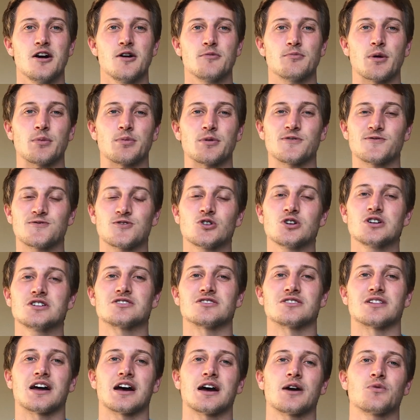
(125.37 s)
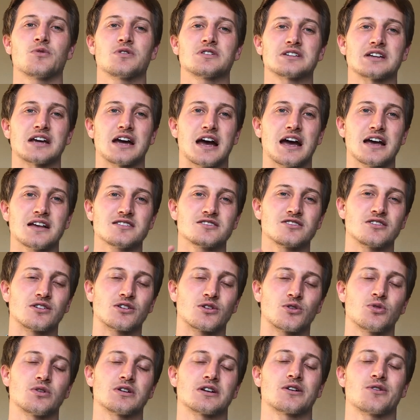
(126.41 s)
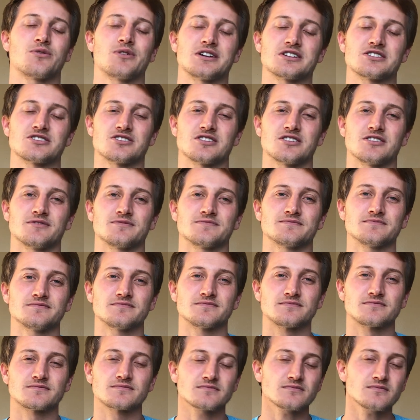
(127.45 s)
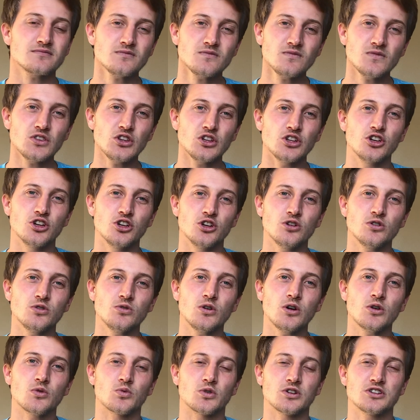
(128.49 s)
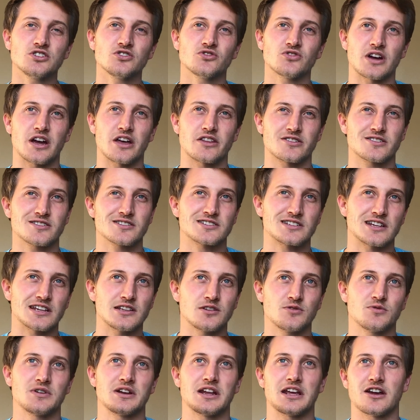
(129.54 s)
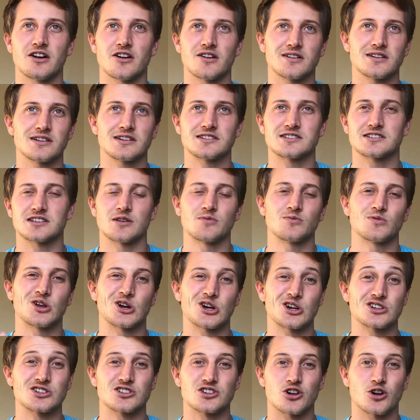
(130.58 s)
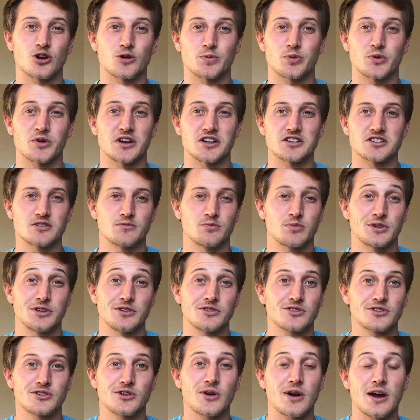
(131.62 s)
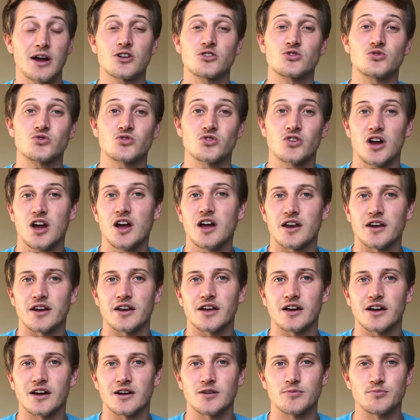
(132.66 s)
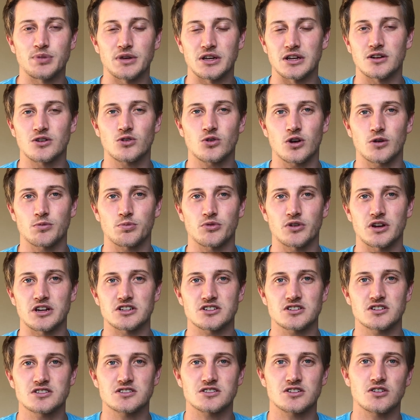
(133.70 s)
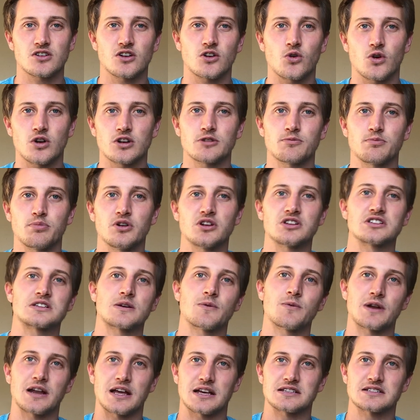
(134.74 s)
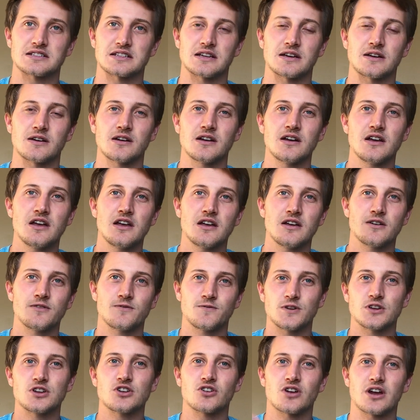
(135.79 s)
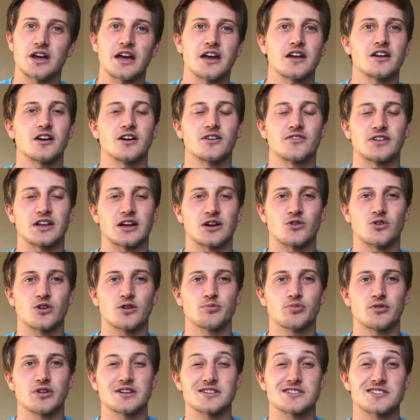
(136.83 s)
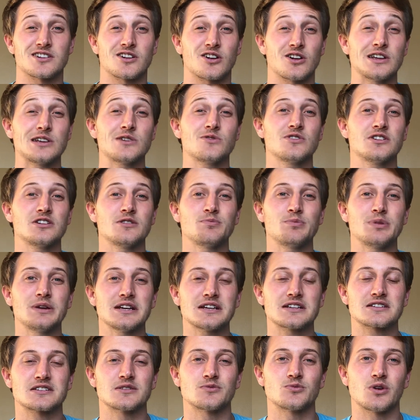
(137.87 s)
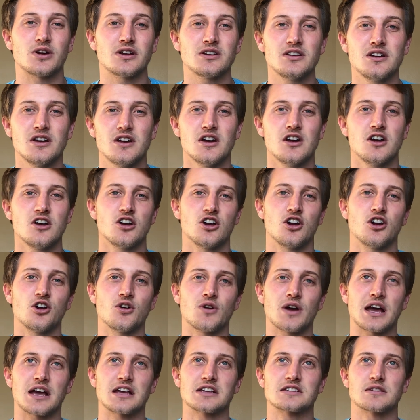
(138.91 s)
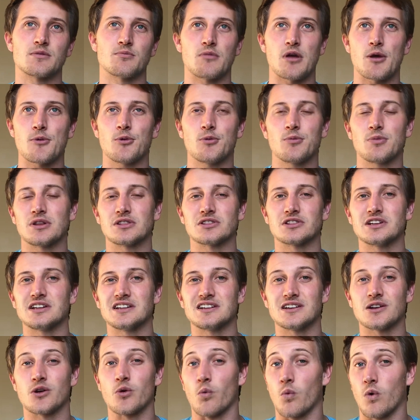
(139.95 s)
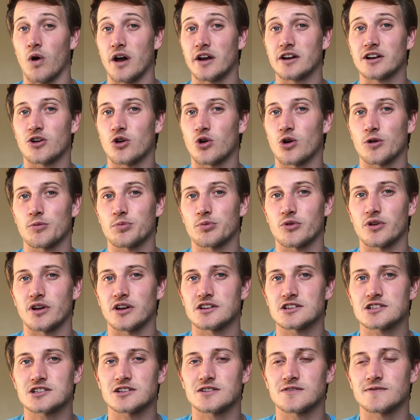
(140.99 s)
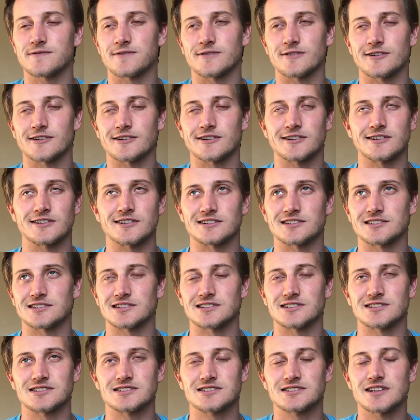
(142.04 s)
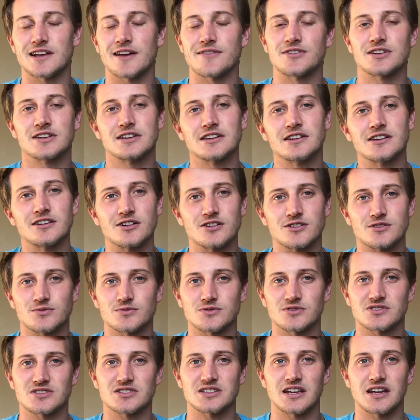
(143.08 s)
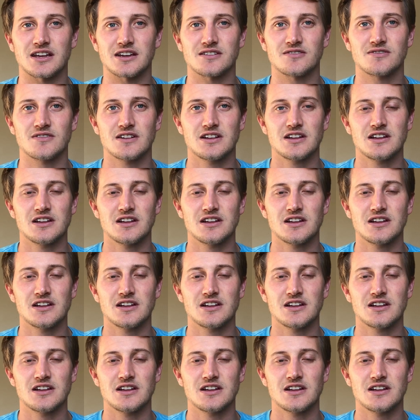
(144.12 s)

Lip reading: But before I do that, I want to ask you a quick question. Who would you rather, say you inherited some large corporation, but you don't know how to run a big corporation, so you're going to put someone as the figurehead of that corporation? Are you going to pick someone who has maybe been leading one corporation for 7 years, we'll say?